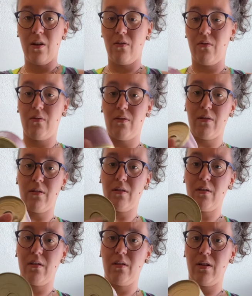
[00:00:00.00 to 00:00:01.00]
or
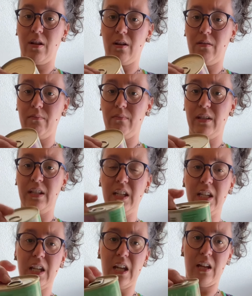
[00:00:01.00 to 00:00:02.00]
the
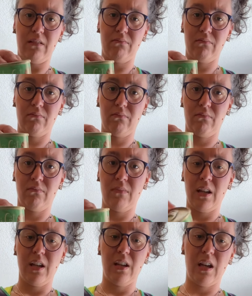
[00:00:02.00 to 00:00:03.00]
Kiki Cat.
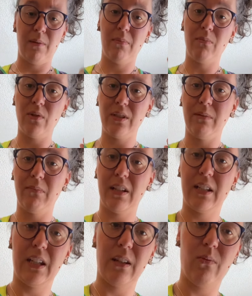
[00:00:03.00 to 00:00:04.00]
I've been mostly
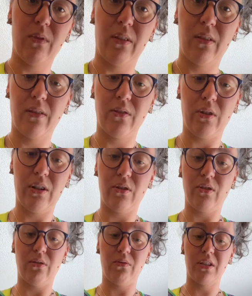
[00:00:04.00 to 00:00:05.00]
mixing it with the Trader
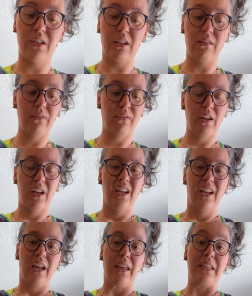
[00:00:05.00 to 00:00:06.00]
Joe's stuff.
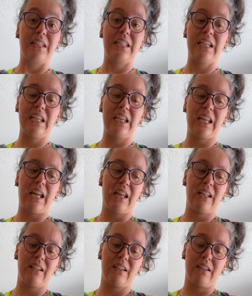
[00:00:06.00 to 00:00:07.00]
The Kiki Cat
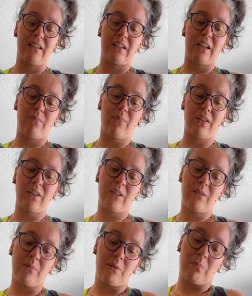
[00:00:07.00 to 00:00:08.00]
I bought
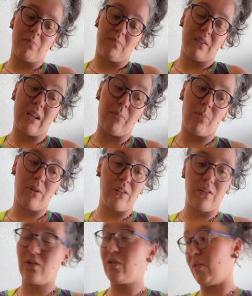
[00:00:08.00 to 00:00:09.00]
separate so